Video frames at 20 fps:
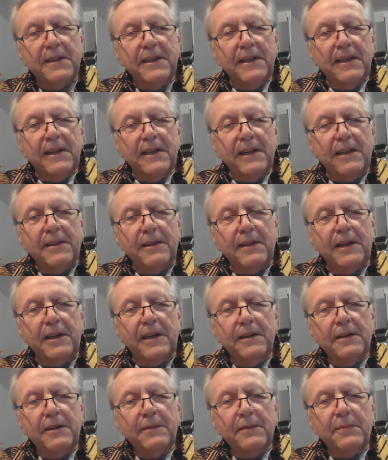and
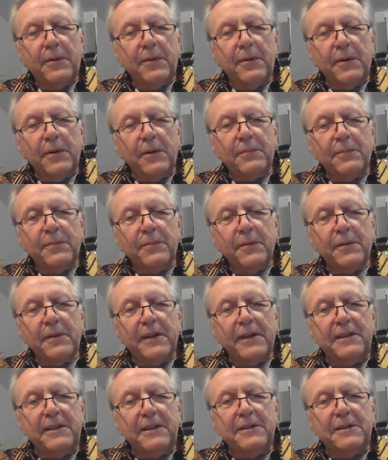they fought for
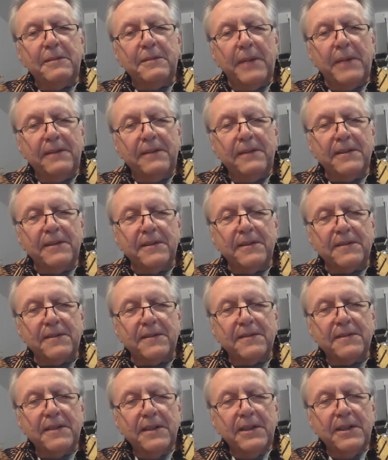their
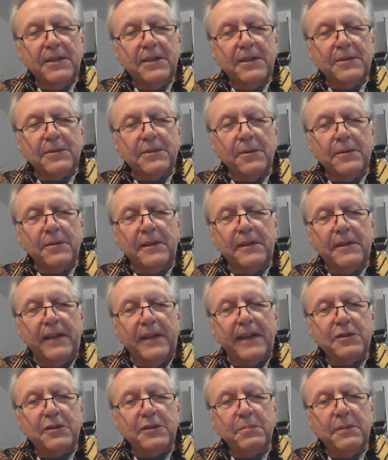independence. So the
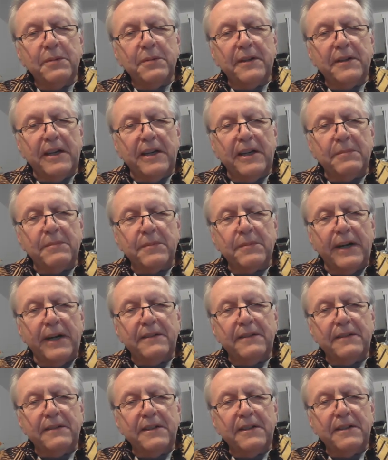next one I'm
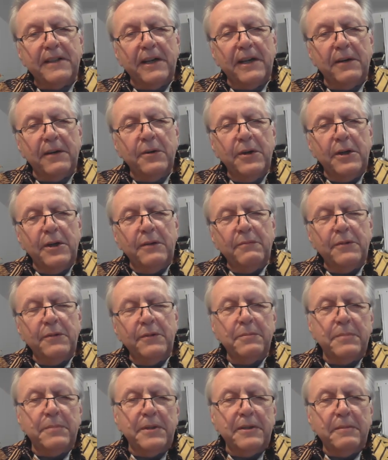writing now
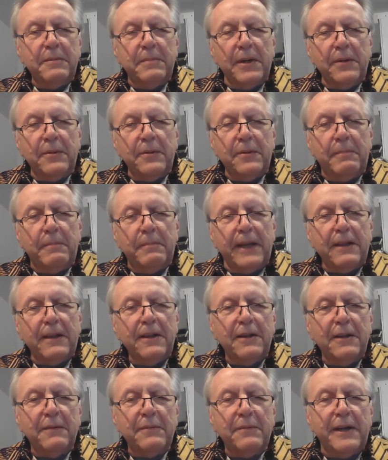will be about the
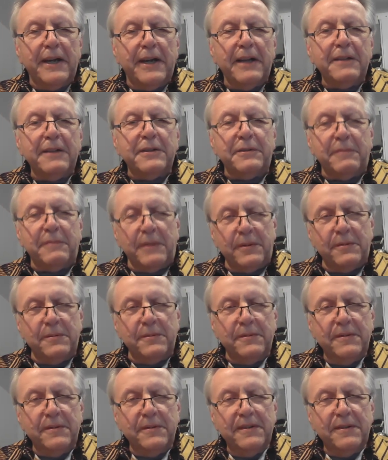Battle of the Alamo,
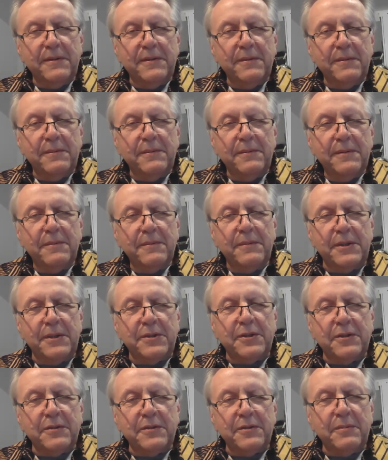
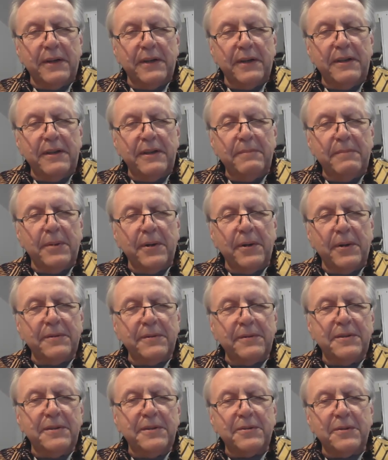which is a very
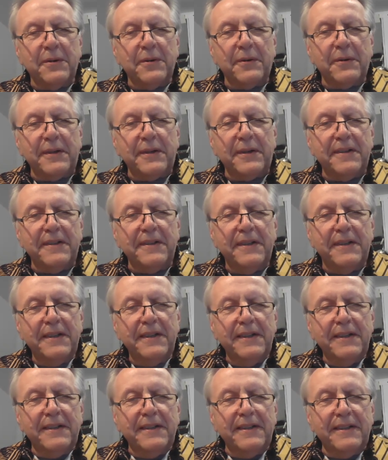important historical
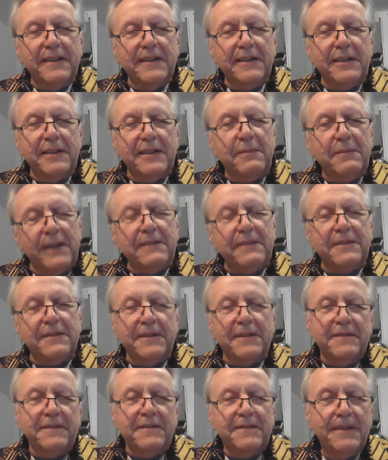event.
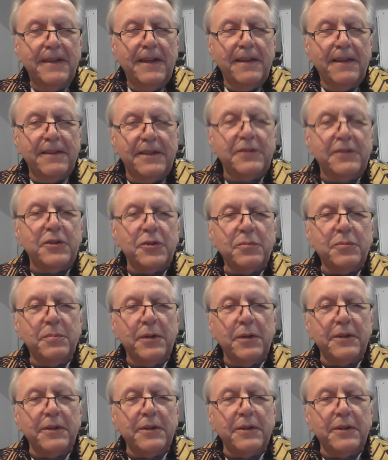This is what